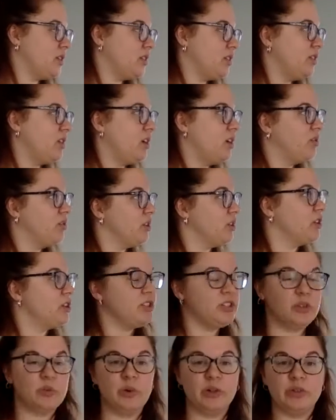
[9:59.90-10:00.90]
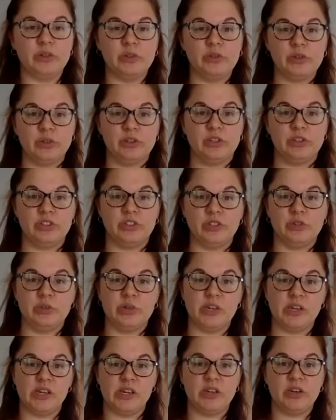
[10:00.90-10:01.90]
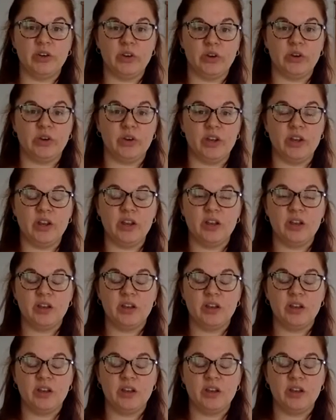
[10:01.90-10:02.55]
the owner could do, what Luca could do, he could